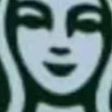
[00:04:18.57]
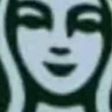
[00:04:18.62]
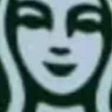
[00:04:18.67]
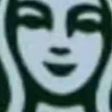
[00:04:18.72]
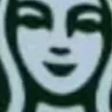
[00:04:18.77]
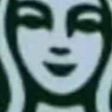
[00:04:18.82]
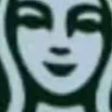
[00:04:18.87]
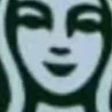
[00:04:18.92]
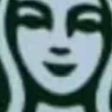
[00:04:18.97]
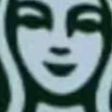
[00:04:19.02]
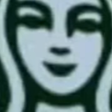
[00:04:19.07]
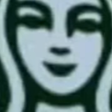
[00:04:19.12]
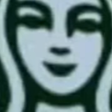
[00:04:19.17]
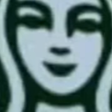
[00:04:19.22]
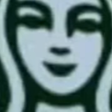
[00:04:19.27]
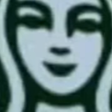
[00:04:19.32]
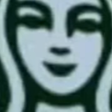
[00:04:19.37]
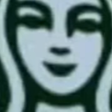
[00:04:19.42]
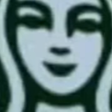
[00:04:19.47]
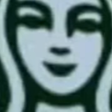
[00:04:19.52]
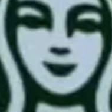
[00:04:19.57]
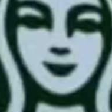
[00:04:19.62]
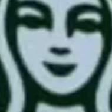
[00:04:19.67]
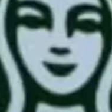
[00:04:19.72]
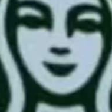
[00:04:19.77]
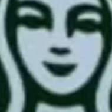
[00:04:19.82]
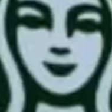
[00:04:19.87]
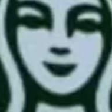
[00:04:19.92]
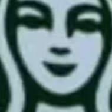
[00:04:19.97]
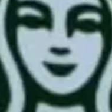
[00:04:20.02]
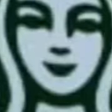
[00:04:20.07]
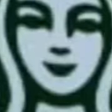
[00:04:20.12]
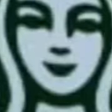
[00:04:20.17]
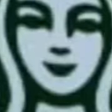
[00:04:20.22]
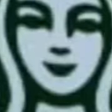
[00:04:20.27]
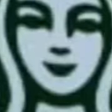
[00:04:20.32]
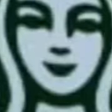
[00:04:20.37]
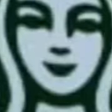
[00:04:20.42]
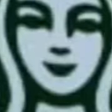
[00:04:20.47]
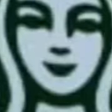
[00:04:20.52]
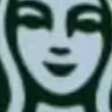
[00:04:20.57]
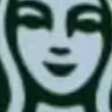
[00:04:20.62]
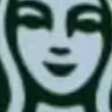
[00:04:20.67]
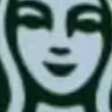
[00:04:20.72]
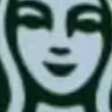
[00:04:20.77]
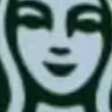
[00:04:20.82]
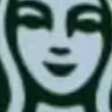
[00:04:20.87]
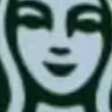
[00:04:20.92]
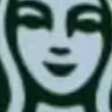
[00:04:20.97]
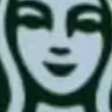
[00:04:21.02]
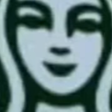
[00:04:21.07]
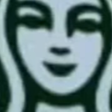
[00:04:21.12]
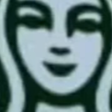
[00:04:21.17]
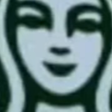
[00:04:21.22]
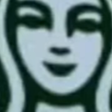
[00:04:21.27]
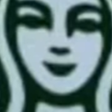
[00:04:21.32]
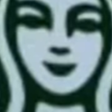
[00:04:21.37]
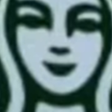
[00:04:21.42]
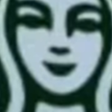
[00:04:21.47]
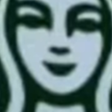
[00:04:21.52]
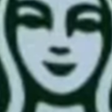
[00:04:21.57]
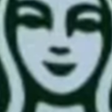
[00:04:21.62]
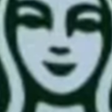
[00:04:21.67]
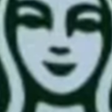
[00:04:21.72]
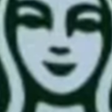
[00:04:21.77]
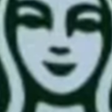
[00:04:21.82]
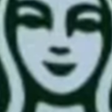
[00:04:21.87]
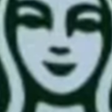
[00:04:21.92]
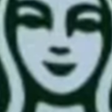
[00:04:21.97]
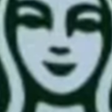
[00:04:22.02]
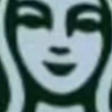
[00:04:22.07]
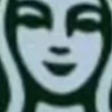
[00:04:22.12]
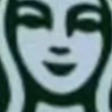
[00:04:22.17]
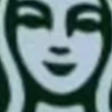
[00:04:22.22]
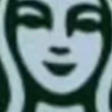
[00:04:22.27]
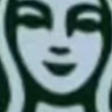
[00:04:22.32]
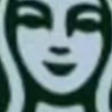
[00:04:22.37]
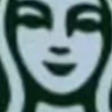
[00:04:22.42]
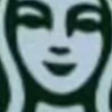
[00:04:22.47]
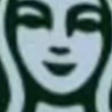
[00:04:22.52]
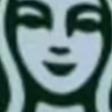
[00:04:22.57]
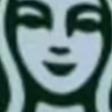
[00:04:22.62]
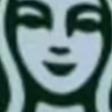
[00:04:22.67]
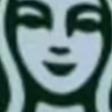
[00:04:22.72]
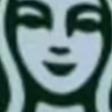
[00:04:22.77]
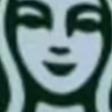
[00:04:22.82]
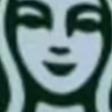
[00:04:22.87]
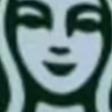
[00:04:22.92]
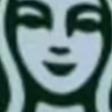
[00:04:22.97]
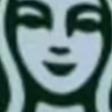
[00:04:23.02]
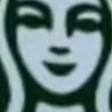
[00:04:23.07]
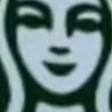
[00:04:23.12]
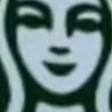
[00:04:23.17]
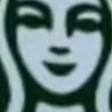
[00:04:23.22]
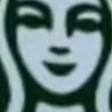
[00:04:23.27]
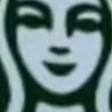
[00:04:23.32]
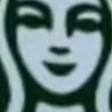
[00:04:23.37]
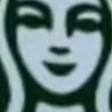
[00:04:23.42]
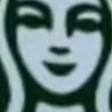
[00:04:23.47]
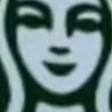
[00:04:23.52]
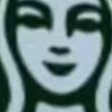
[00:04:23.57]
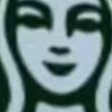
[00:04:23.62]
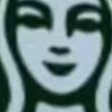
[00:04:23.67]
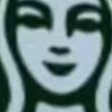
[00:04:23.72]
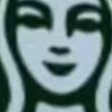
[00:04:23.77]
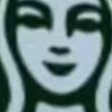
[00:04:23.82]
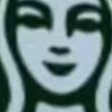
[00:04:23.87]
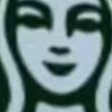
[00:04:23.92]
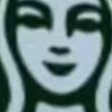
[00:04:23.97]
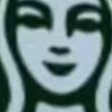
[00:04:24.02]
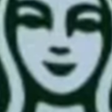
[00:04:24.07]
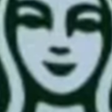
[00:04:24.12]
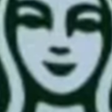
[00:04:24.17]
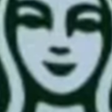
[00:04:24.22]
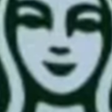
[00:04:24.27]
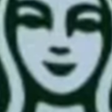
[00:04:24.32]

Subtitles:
[no speech]